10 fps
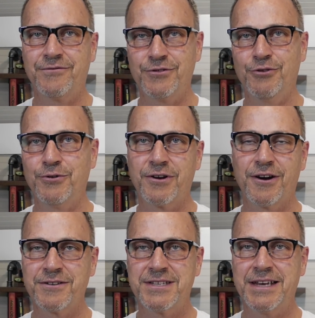of global
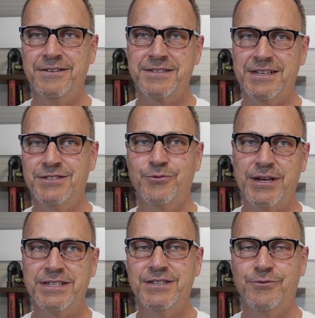car sales in
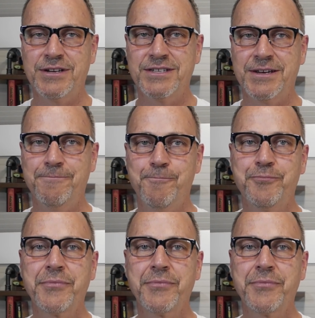twenty twenty.